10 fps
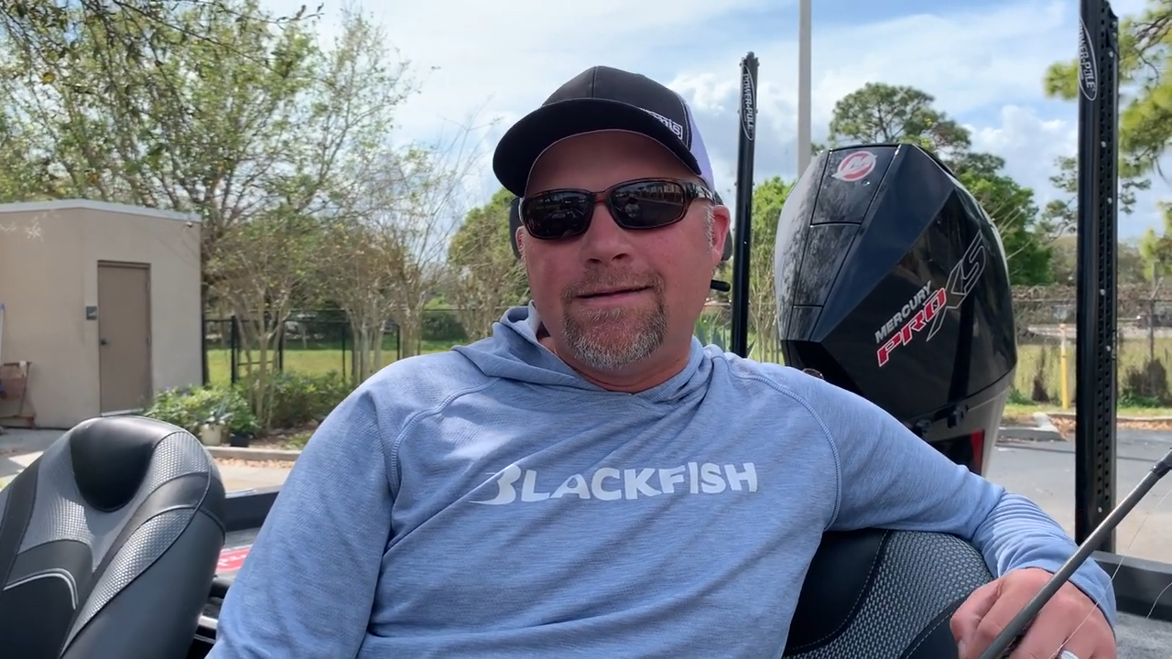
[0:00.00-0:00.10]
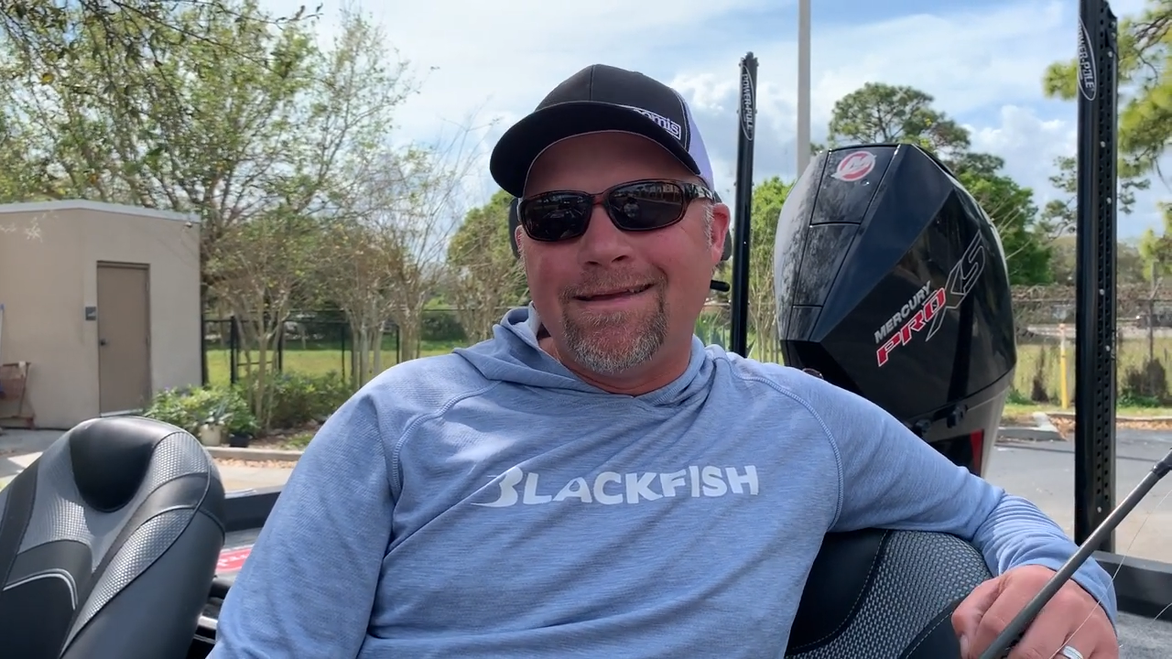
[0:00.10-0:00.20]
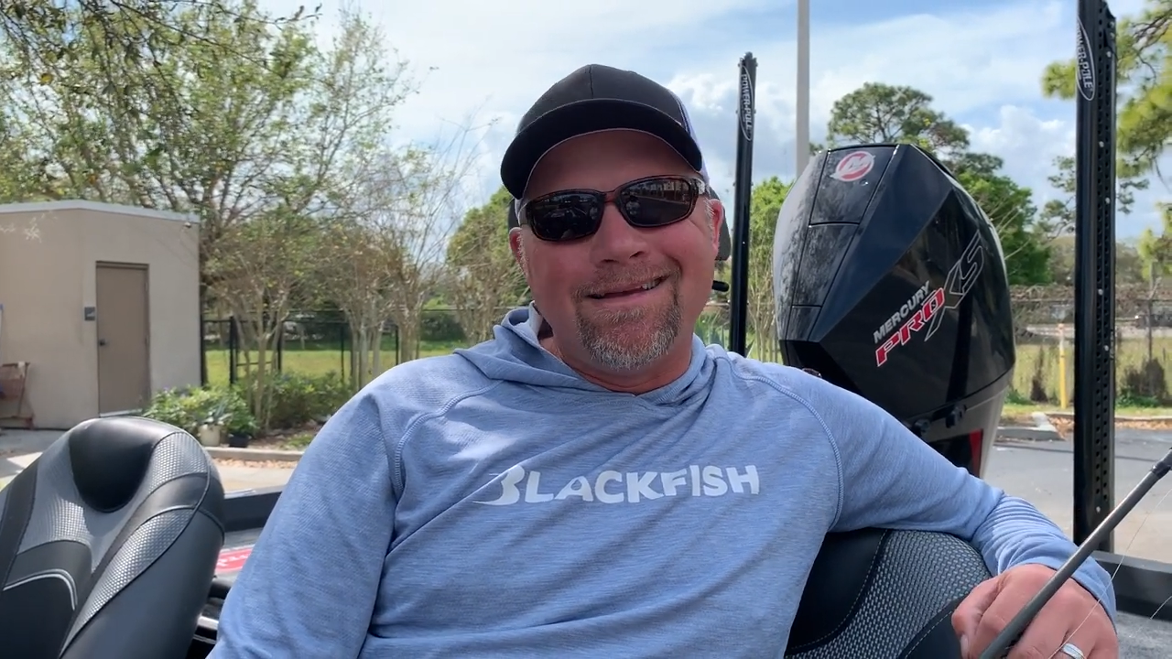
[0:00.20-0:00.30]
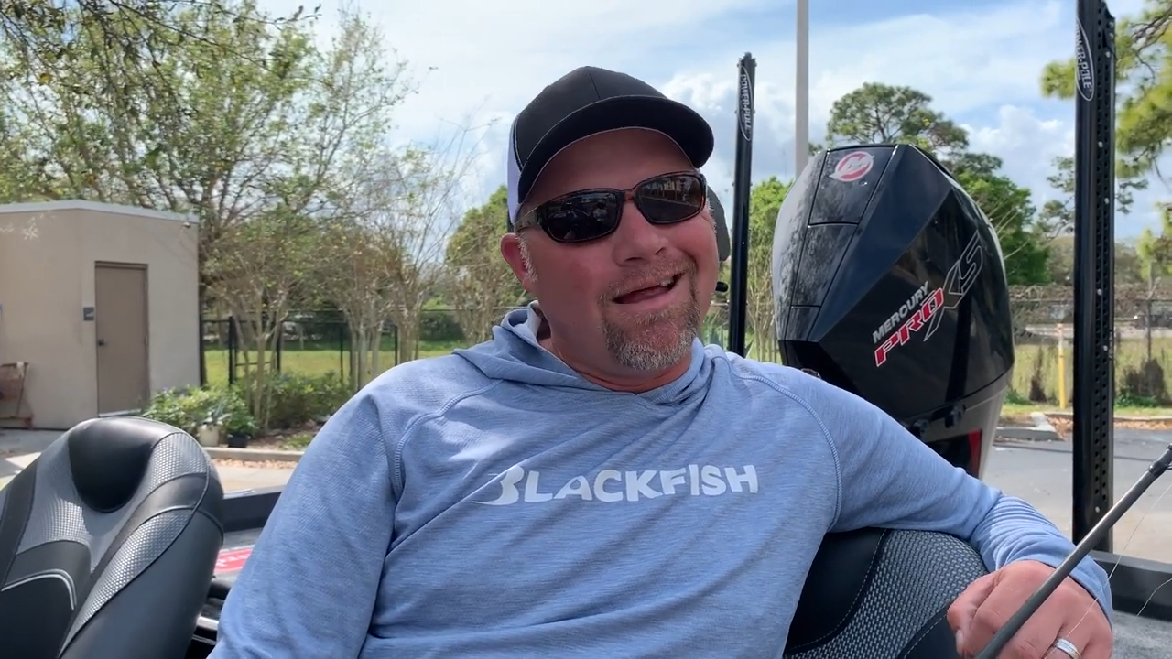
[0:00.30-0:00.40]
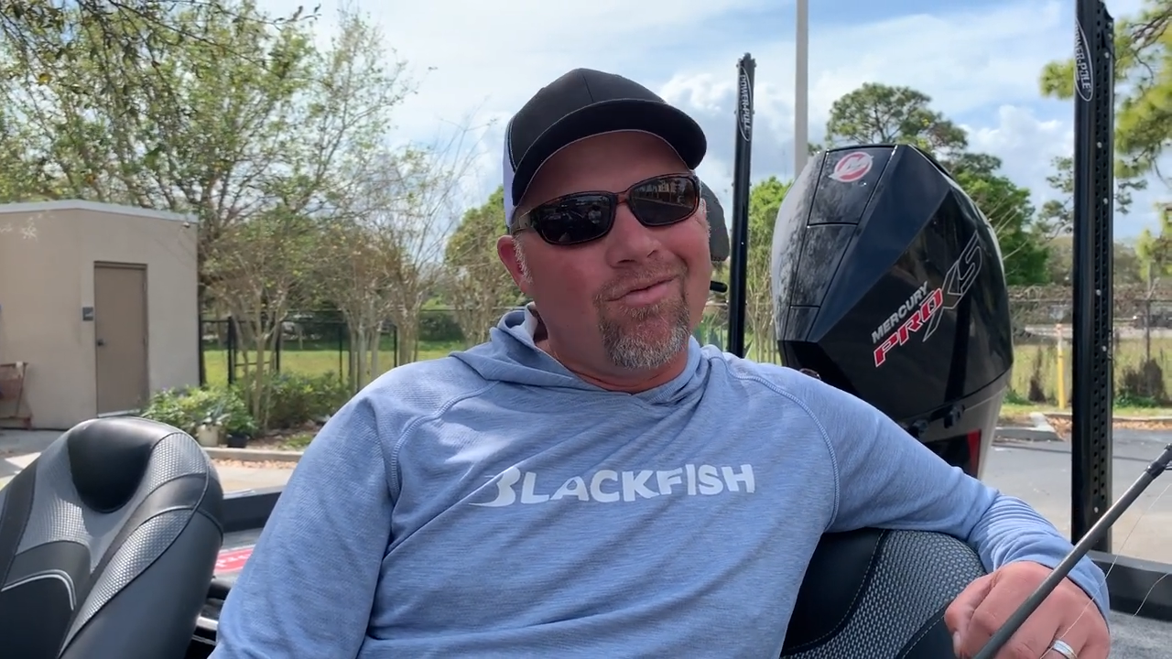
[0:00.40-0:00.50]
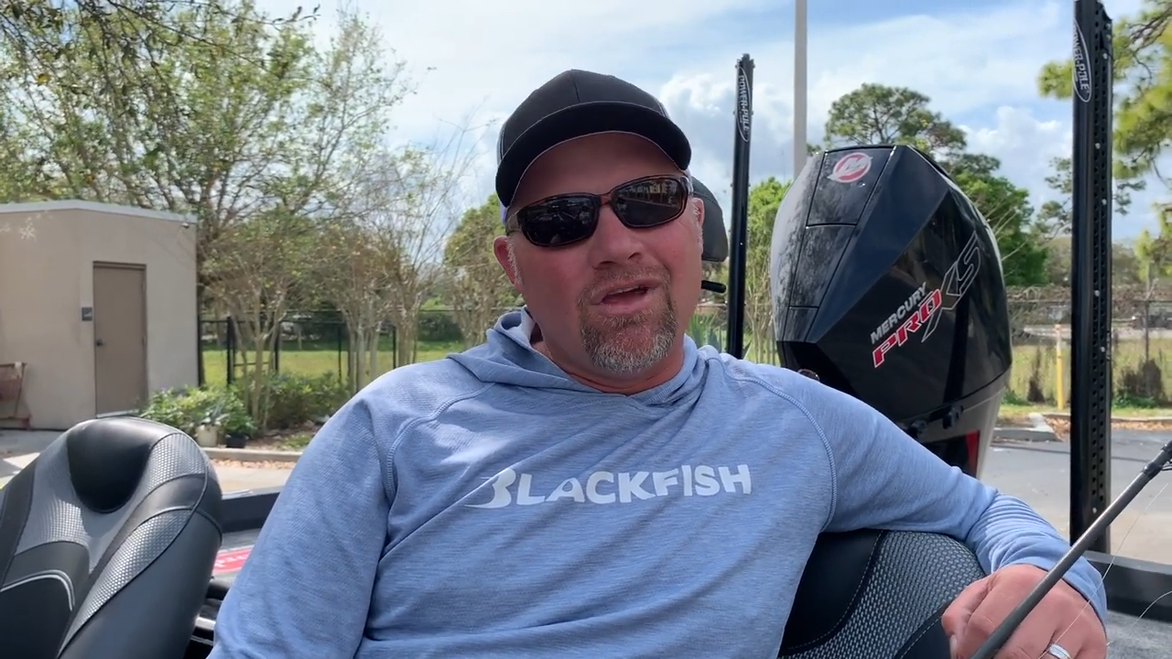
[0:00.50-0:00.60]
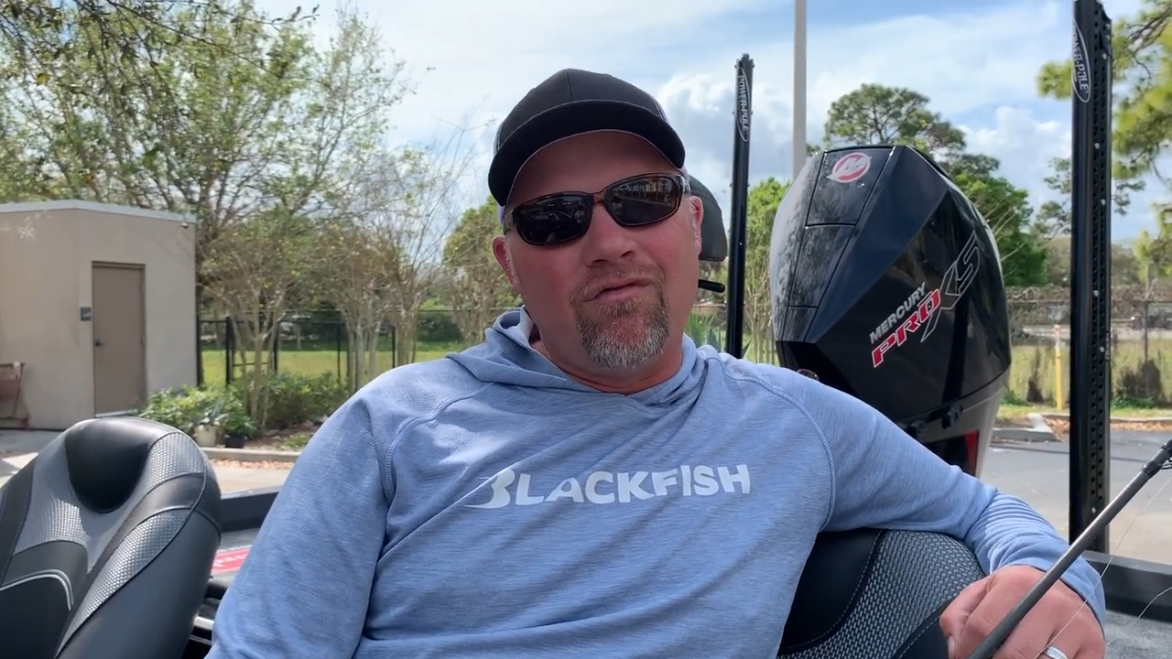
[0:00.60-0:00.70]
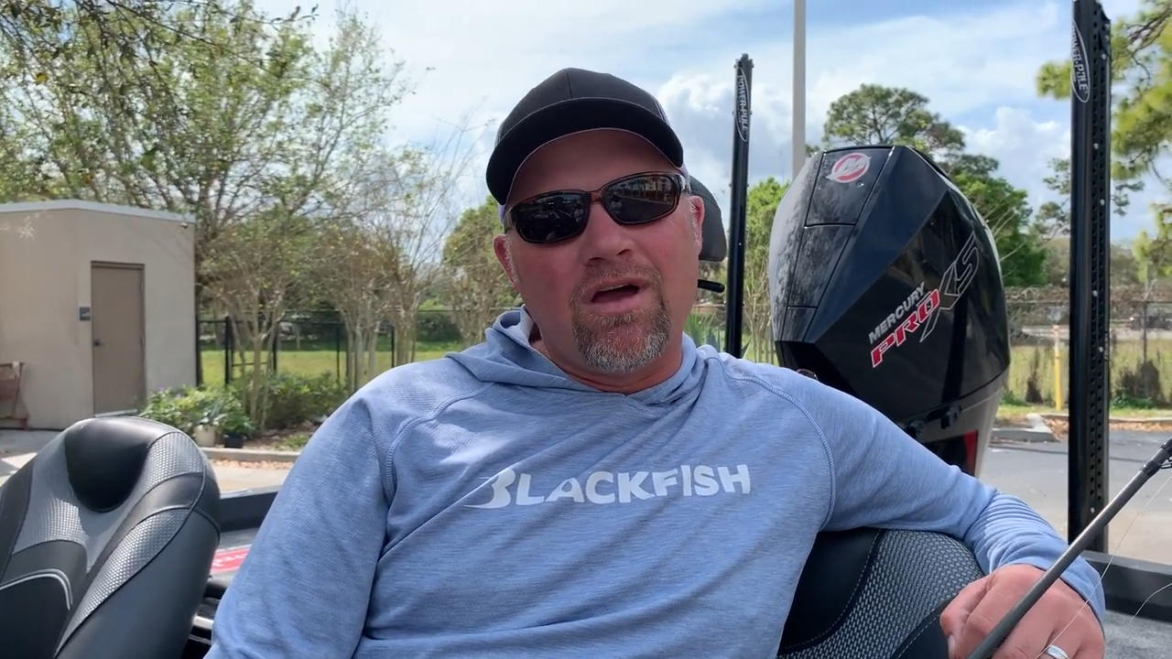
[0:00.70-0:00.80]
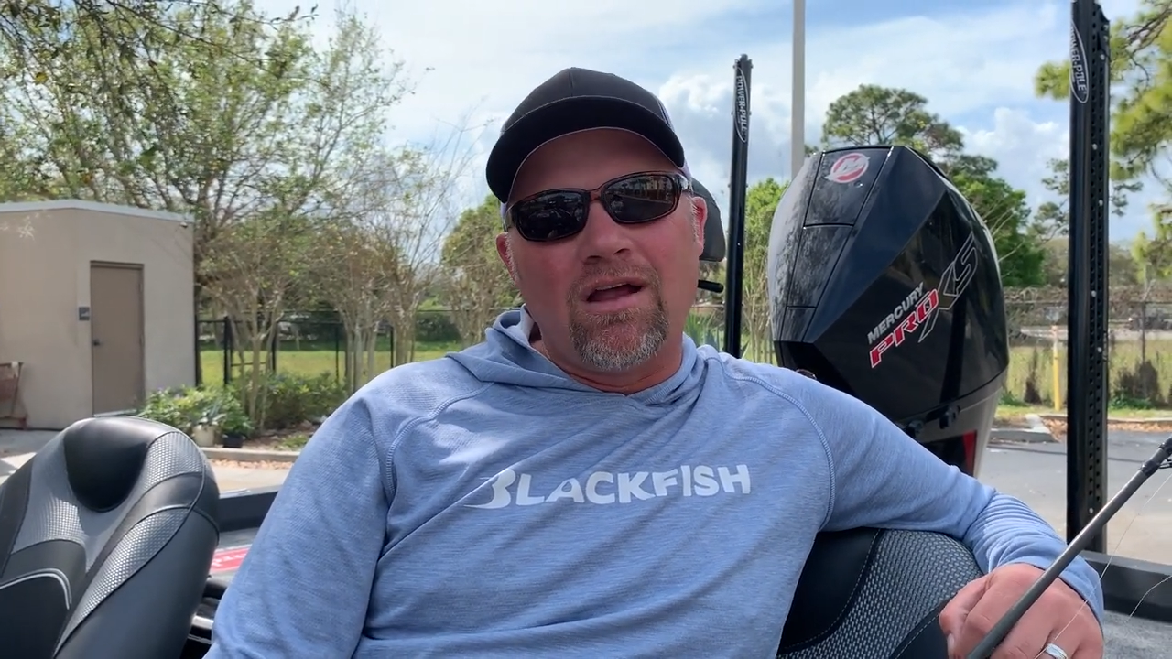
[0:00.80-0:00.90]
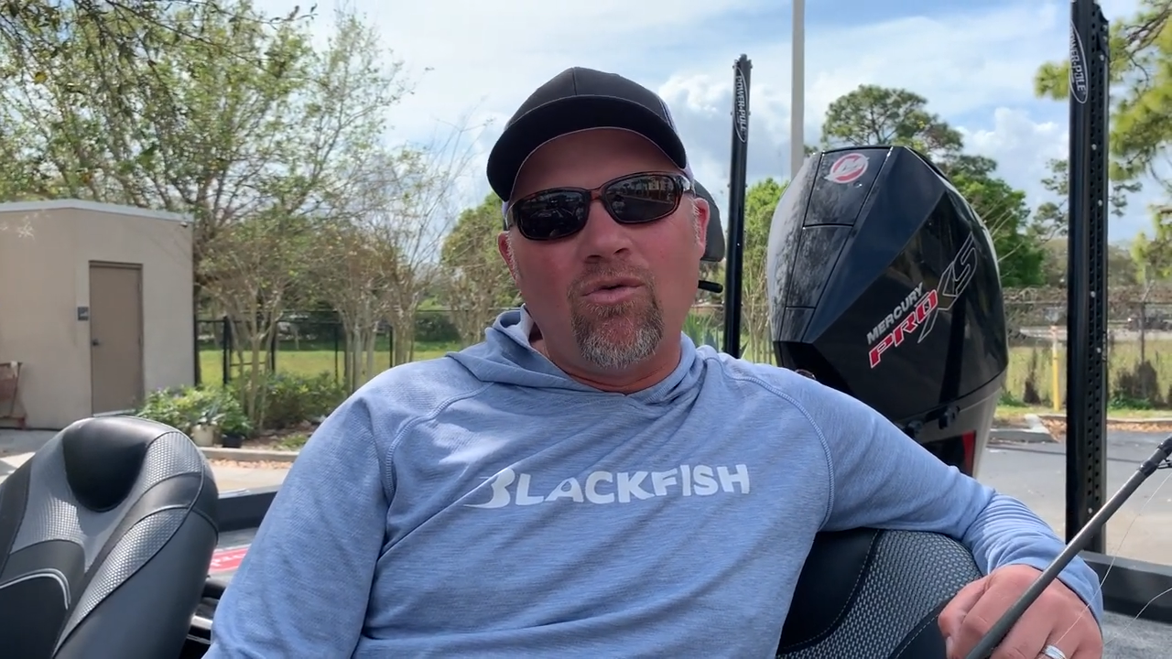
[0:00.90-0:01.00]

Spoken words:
Didn't have the event